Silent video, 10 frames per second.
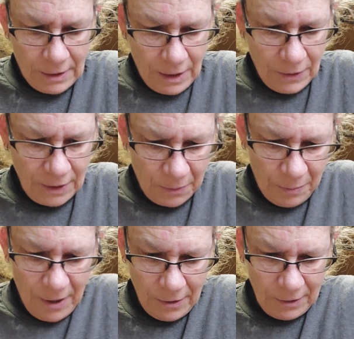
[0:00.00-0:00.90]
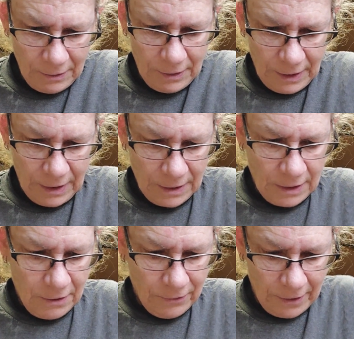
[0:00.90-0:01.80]
Now this is the part that gets
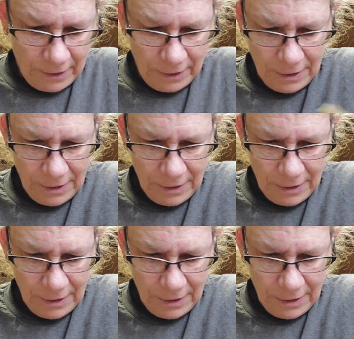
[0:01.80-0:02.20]
different.